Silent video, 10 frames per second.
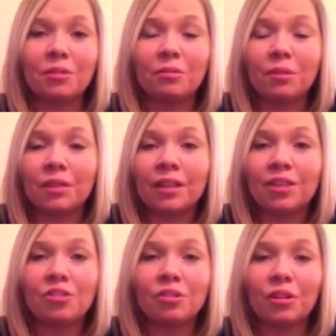with that
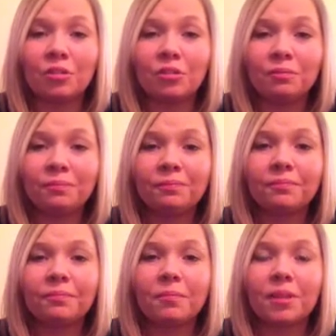struggle,
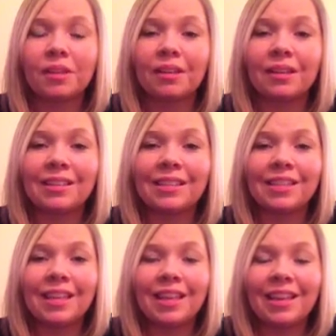because
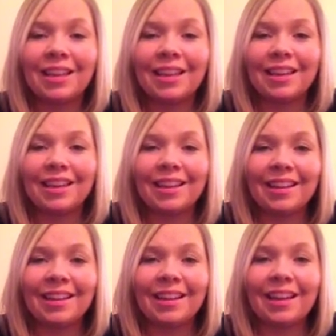
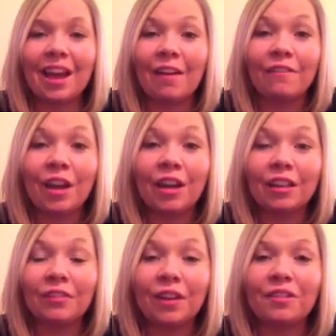I finally
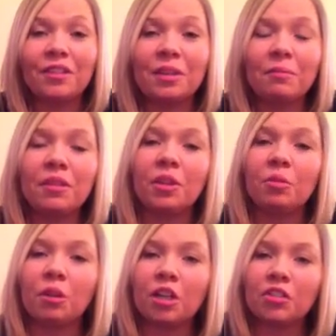found something that
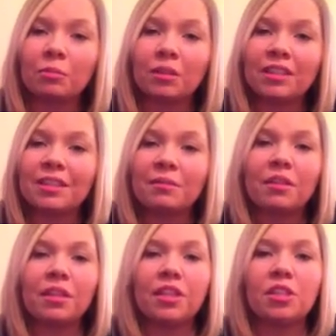works for me, something
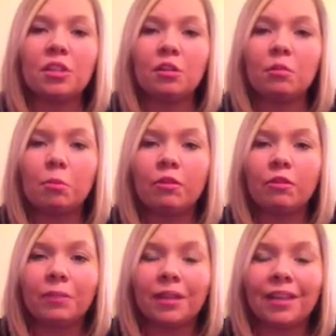that's doable for
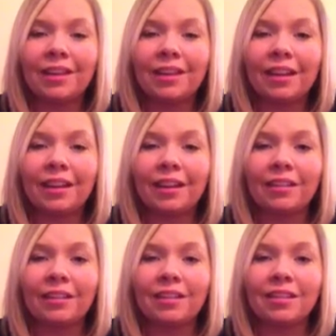me,
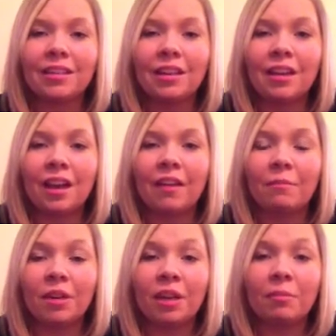and I've
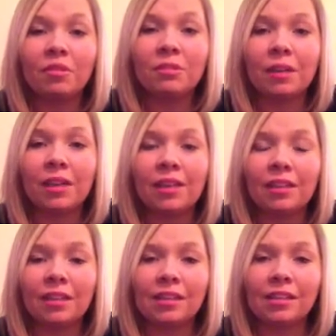been able to make
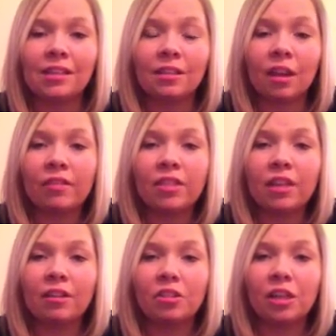this
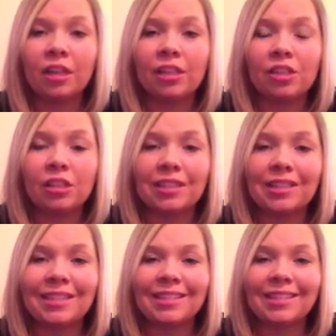lifestyle change, and
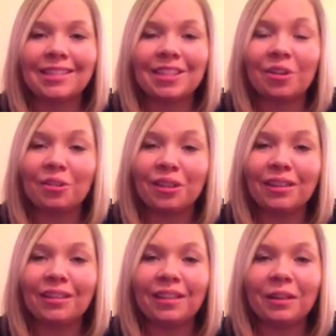it's totally